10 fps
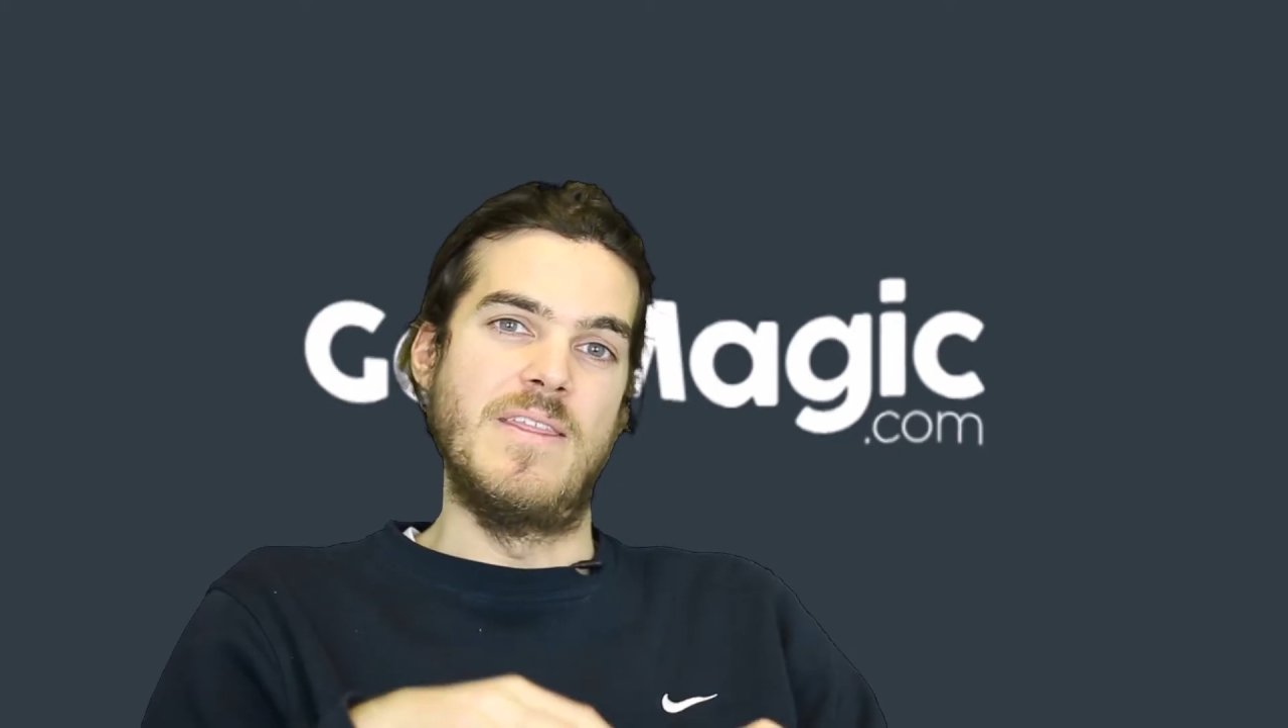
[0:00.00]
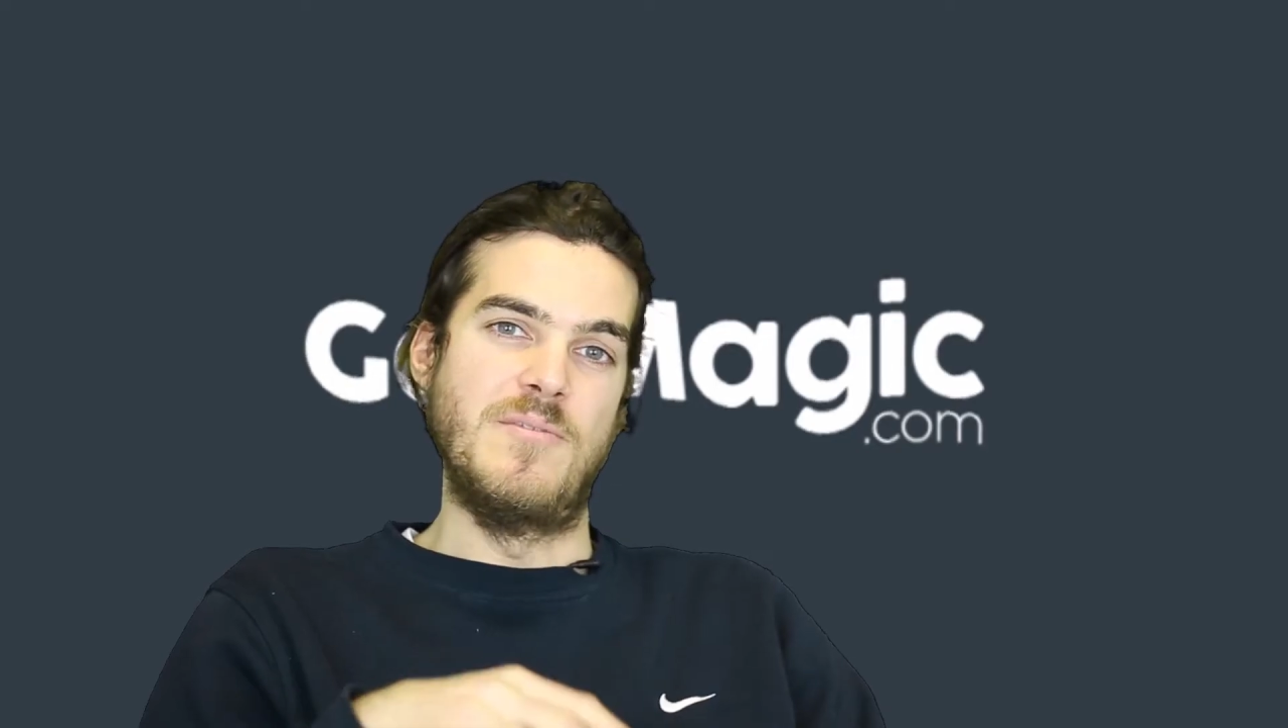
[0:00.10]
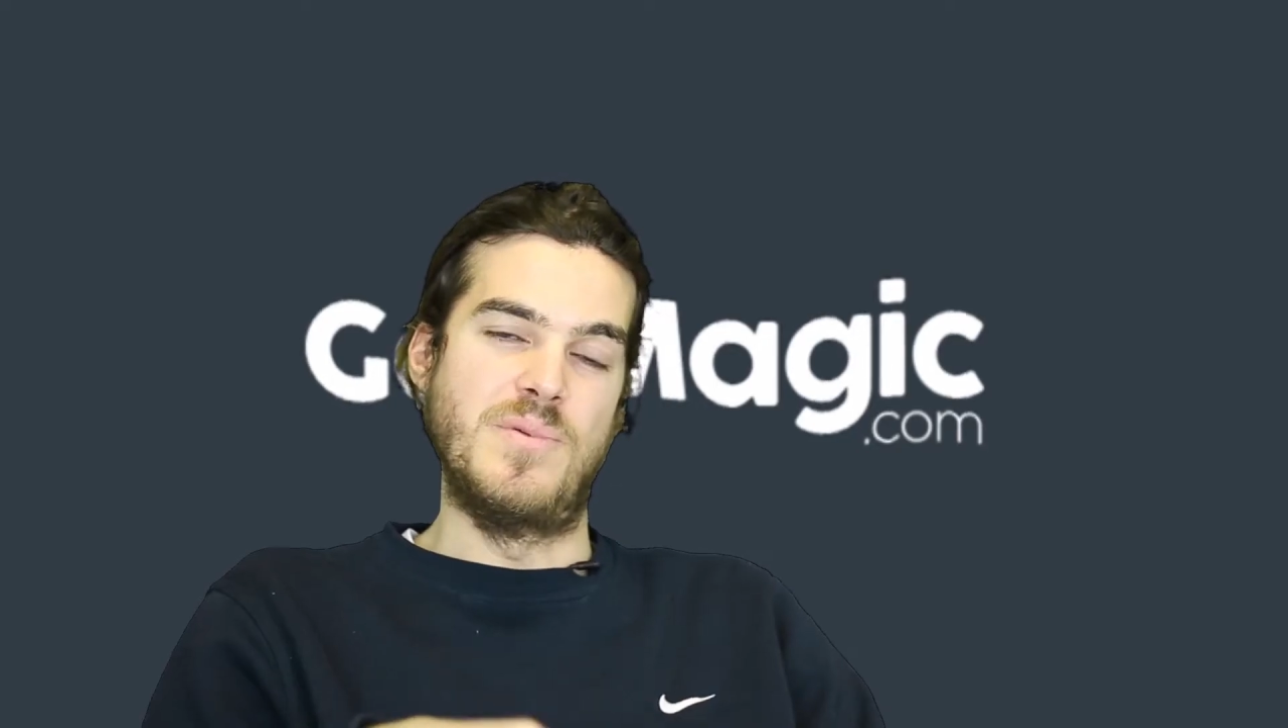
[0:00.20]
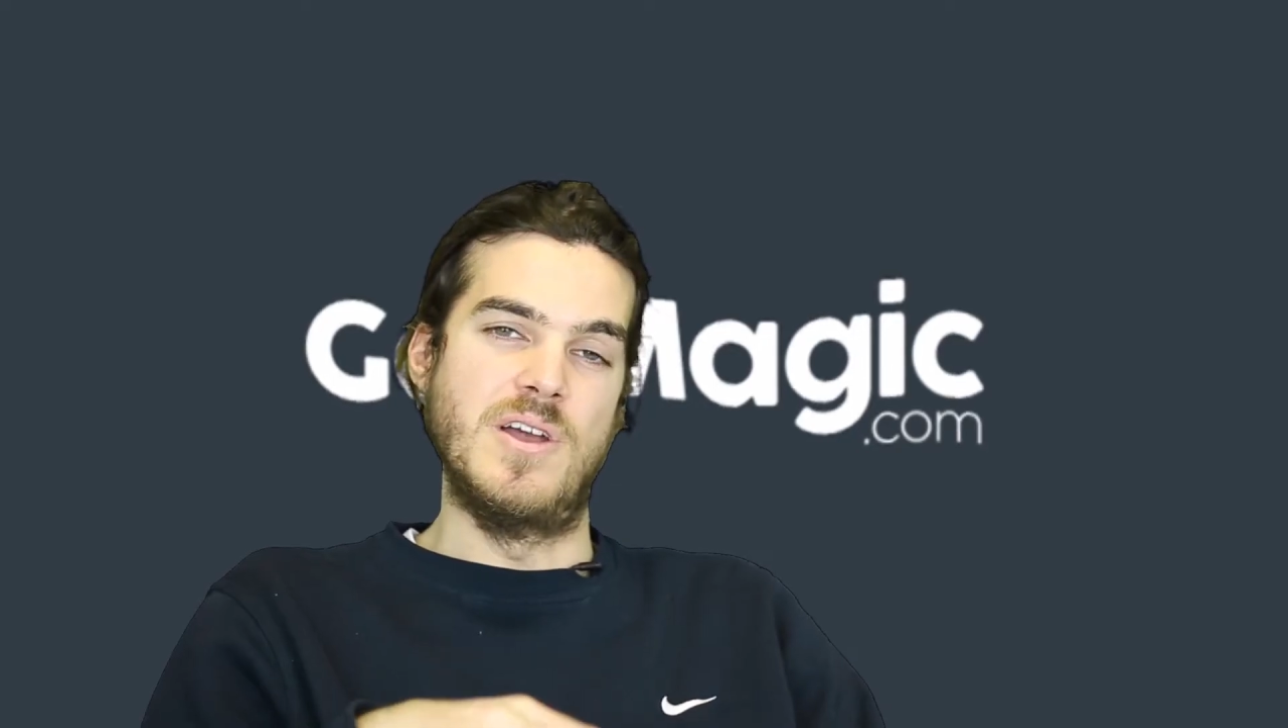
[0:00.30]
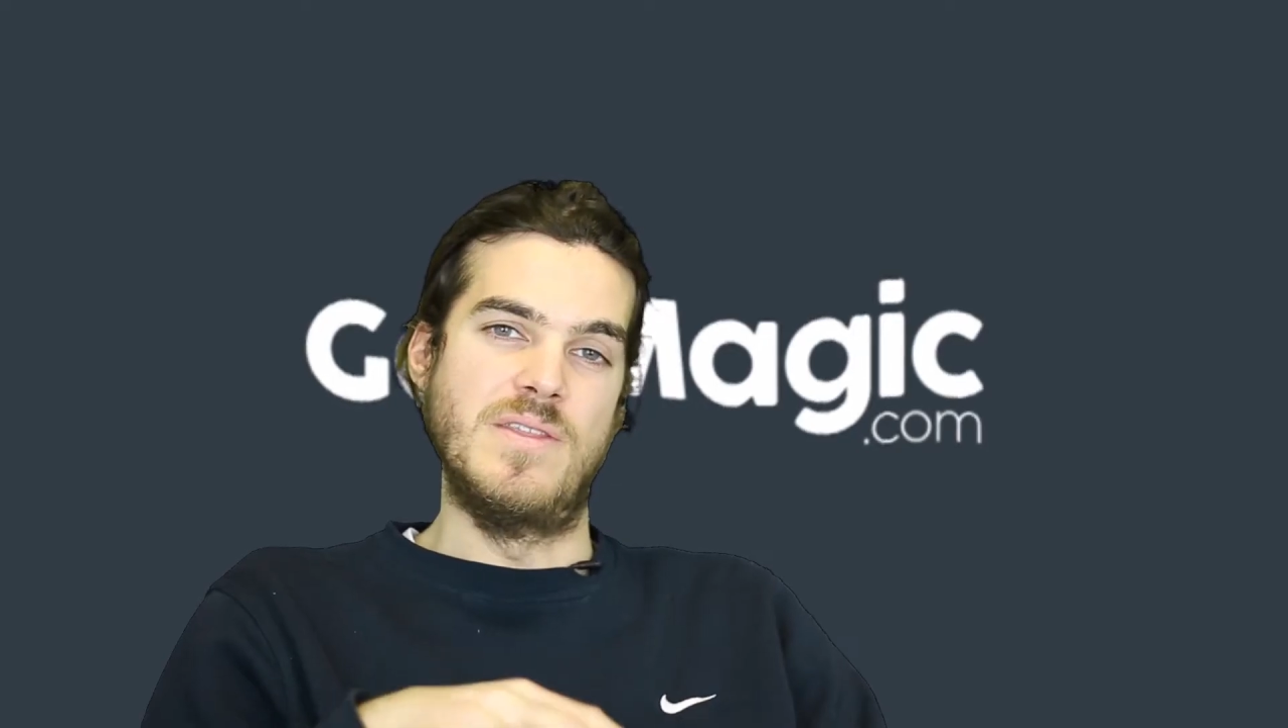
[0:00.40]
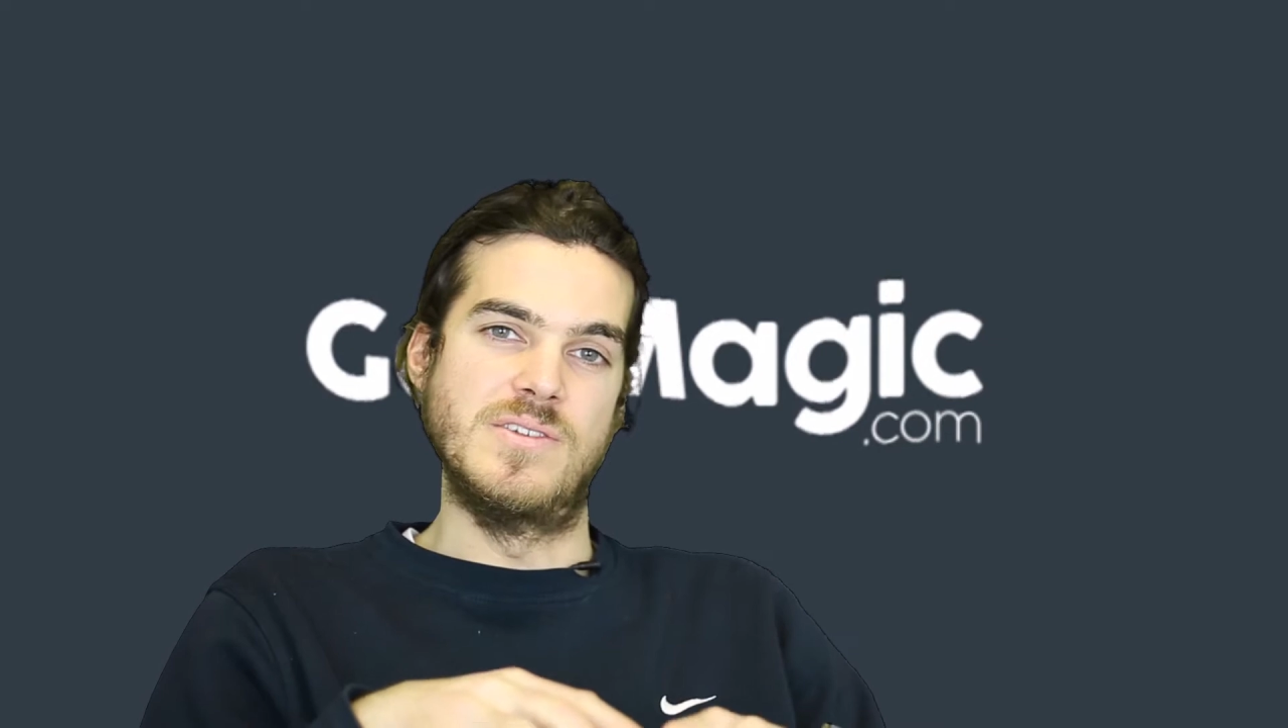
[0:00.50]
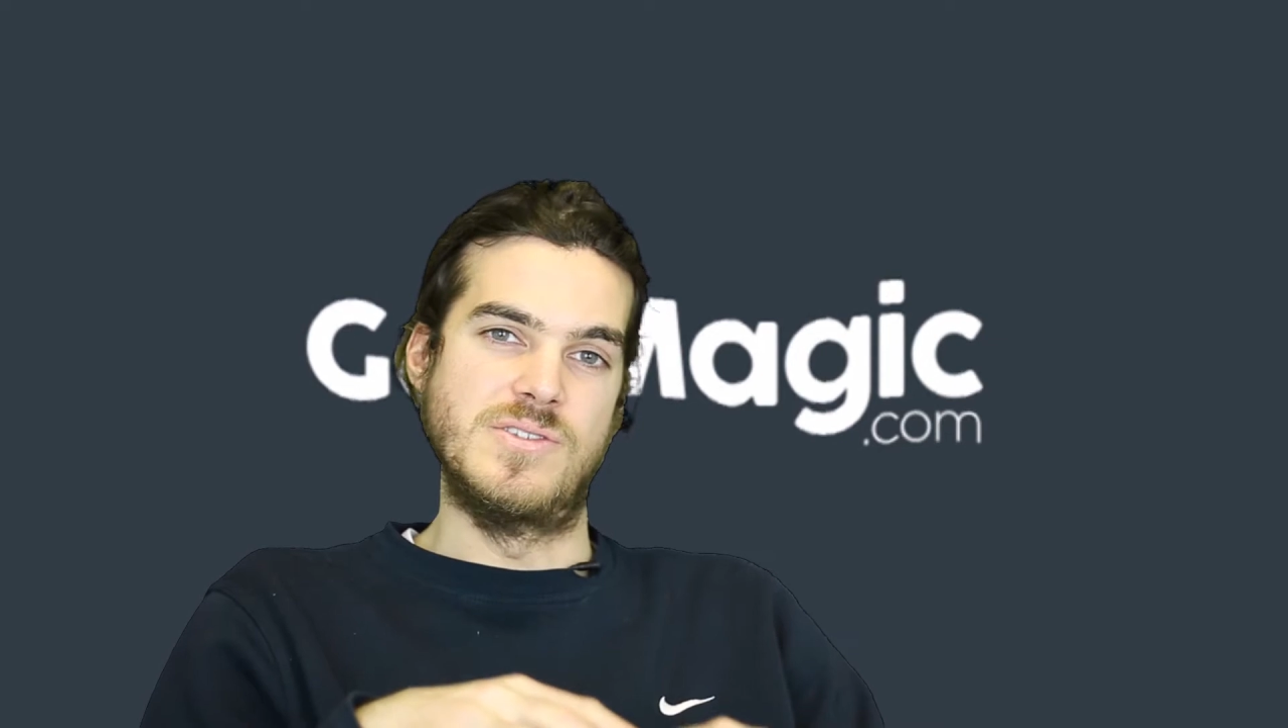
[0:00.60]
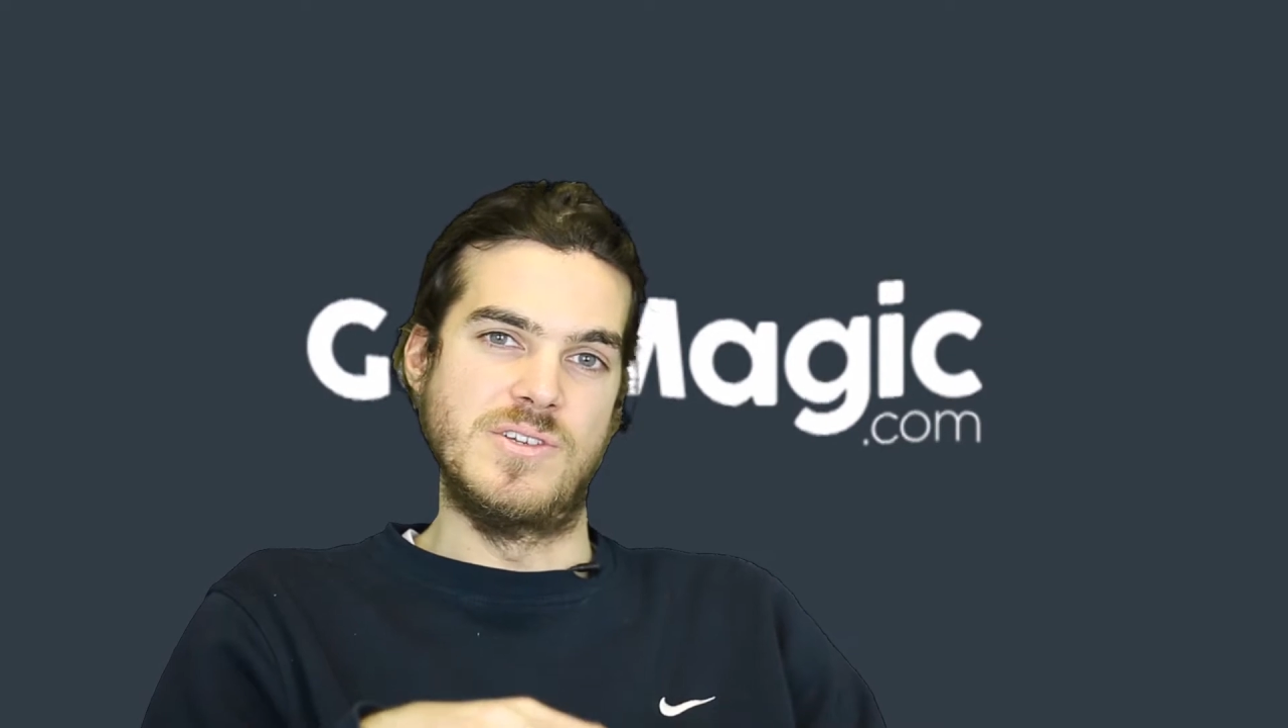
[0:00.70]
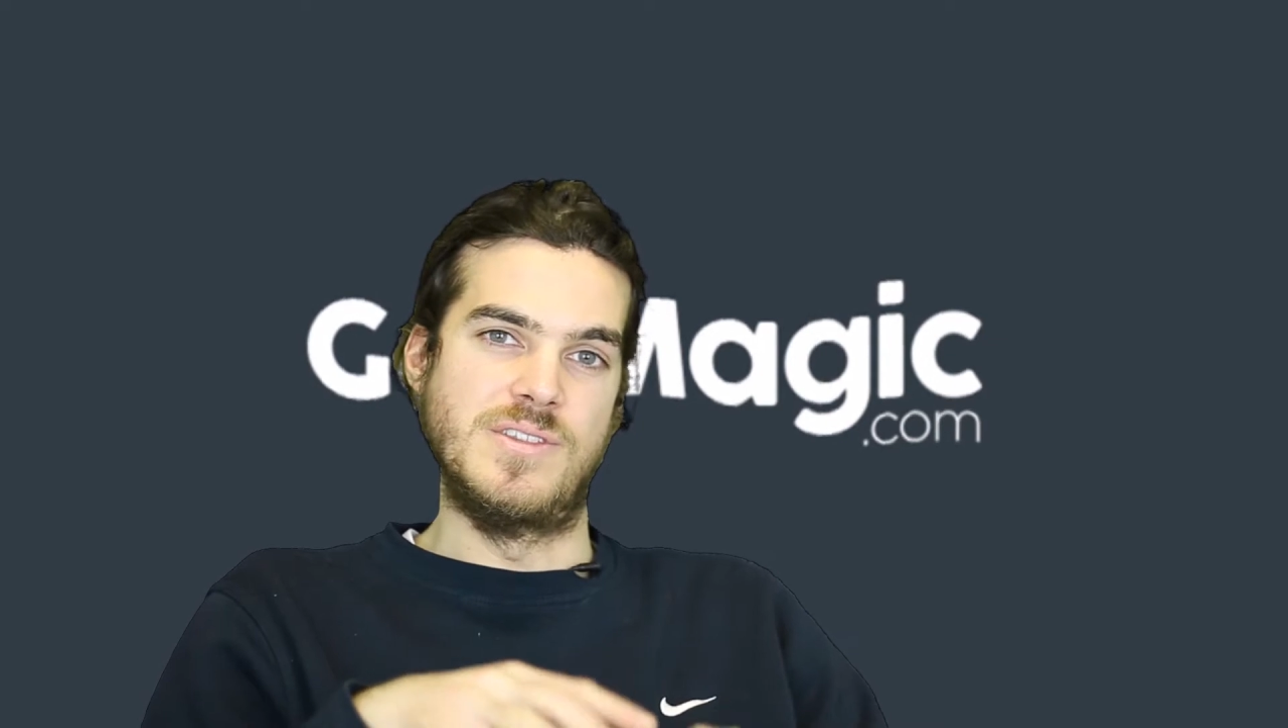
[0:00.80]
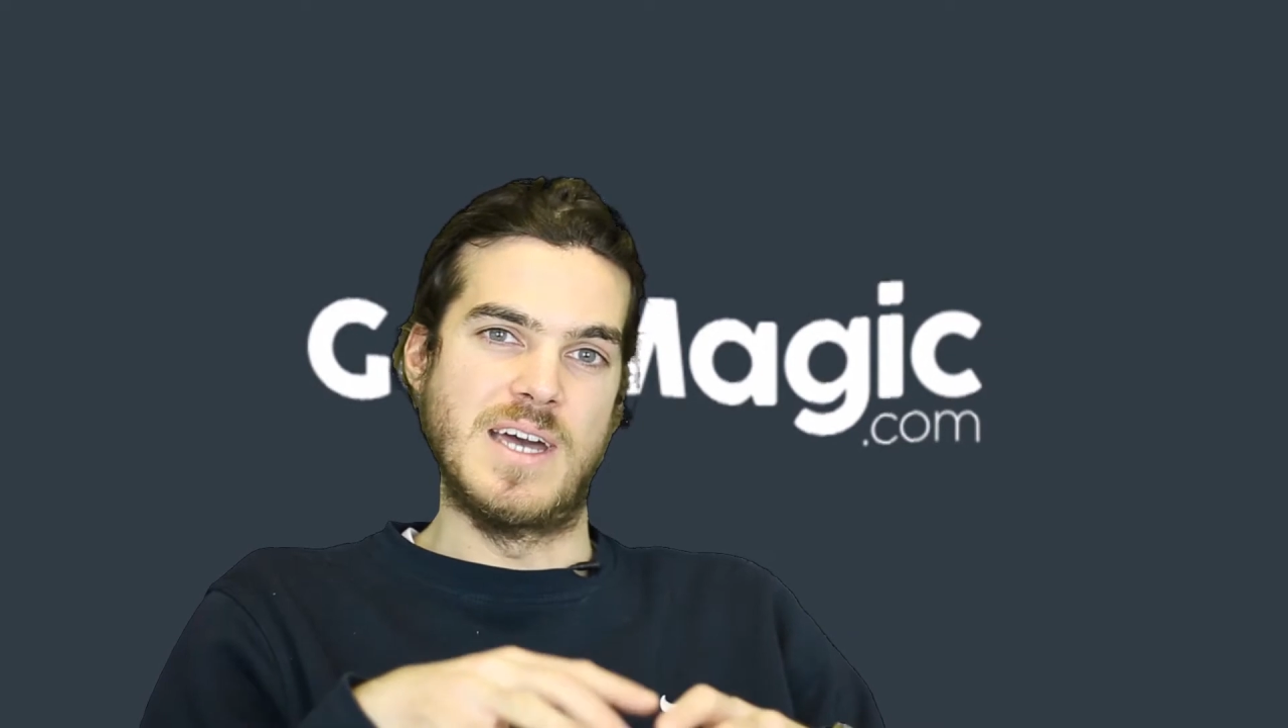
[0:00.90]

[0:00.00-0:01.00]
they put in this new